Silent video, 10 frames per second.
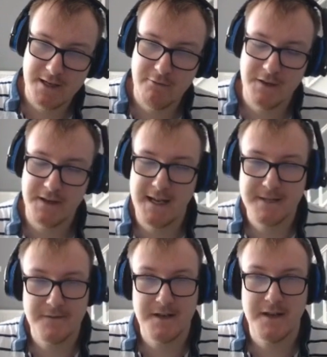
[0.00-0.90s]
on the
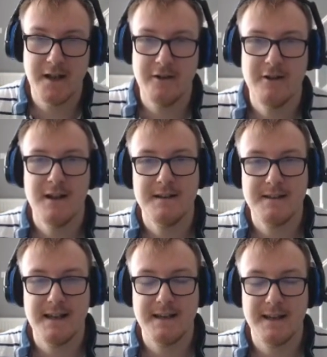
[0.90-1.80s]
next video.
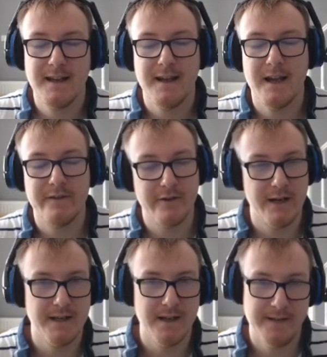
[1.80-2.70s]
Take care. Have a
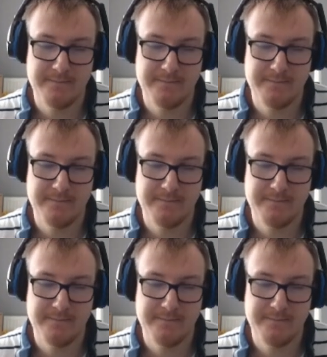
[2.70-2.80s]
great day.